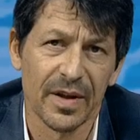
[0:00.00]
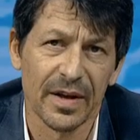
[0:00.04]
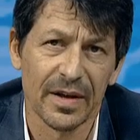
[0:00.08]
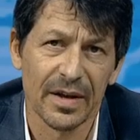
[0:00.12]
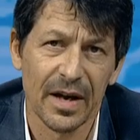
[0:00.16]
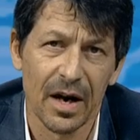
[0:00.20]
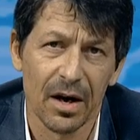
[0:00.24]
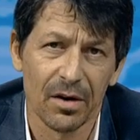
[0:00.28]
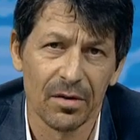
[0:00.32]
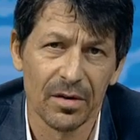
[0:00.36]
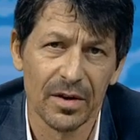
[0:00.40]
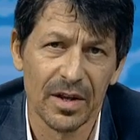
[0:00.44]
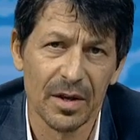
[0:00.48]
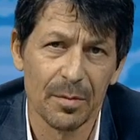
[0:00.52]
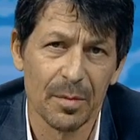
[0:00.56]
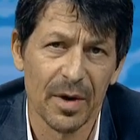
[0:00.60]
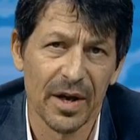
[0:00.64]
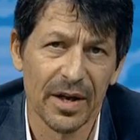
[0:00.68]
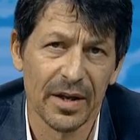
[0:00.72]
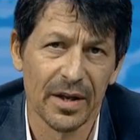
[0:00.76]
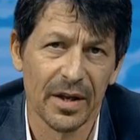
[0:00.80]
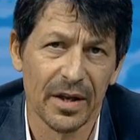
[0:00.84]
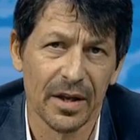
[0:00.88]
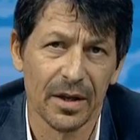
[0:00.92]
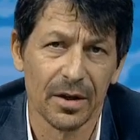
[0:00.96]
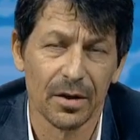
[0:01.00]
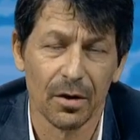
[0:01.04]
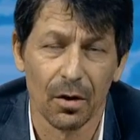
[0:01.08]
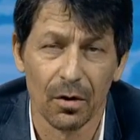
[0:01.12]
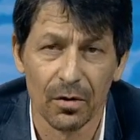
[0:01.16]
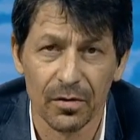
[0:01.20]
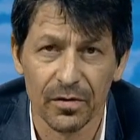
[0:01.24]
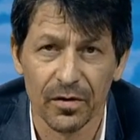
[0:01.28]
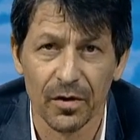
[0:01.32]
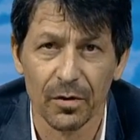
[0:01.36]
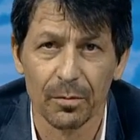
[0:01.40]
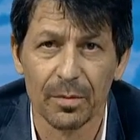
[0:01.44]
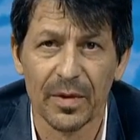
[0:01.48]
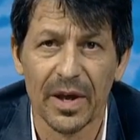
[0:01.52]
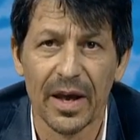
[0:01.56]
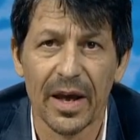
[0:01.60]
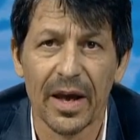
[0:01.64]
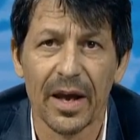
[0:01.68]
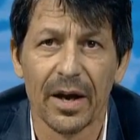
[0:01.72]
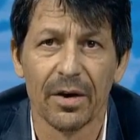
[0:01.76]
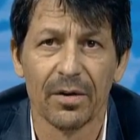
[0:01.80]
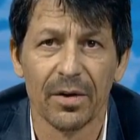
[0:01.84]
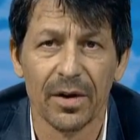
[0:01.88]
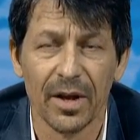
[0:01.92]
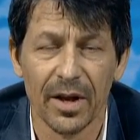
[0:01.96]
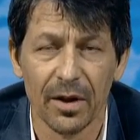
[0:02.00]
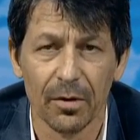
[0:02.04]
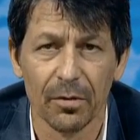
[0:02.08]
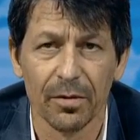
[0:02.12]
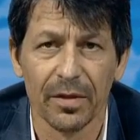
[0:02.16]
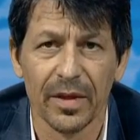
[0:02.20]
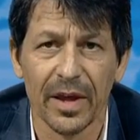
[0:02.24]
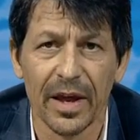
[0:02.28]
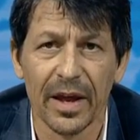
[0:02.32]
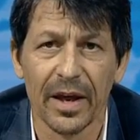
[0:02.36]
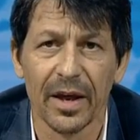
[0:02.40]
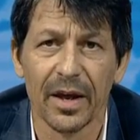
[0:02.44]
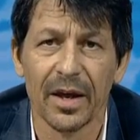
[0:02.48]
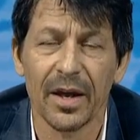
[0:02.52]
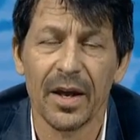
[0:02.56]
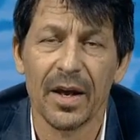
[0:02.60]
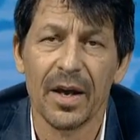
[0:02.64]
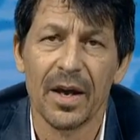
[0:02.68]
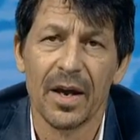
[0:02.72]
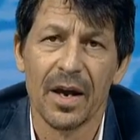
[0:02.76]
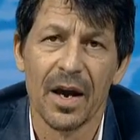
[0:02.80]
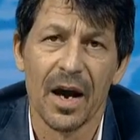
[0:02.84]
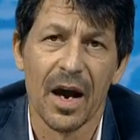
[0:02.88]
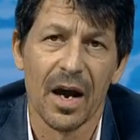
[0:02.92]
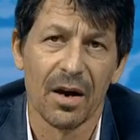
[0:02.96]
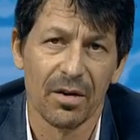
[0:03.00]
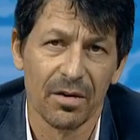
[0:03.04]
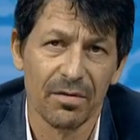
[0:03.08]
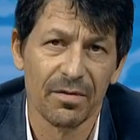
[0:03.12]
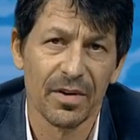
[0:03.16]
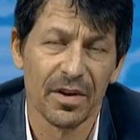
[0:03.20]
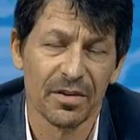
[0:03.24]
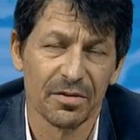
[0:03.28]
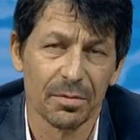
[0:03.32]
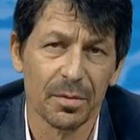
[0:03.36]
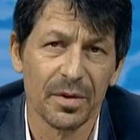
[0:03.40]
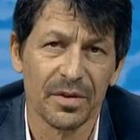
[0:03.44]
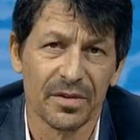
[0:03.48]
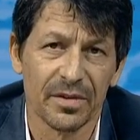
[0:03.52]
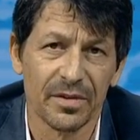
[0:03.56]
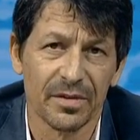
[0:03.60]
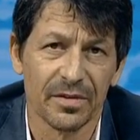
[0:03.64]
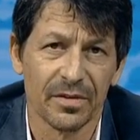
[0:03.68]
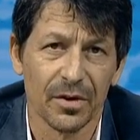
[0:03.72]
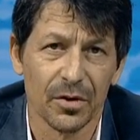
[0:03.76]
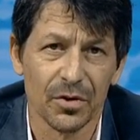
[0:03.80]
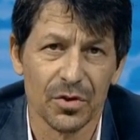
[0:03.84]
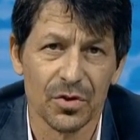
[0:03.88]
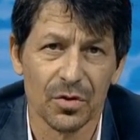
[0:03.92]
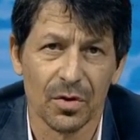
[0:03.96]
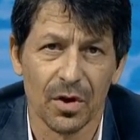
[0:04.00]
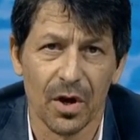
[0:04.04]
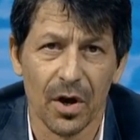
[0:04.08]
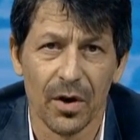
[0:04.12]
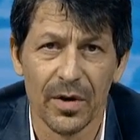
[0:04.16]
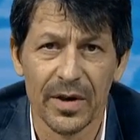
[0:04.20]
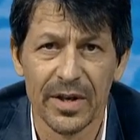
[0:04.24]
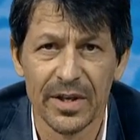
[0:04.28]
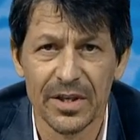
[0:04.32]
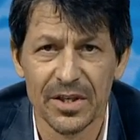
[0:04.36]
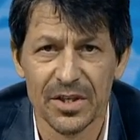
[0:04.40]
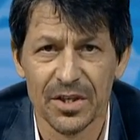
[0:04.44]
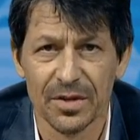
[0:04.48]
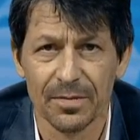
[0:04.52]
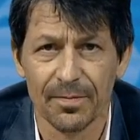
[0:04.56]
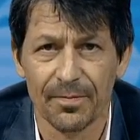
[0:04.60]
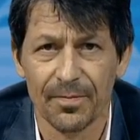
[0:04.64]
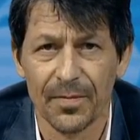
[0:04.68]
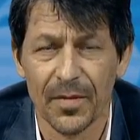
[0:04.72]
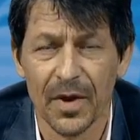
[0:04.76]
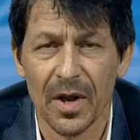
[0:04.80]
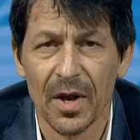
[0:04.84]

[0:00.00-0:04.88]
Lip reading: they're currently making in long-term care and healthcare are investments in social cohesion.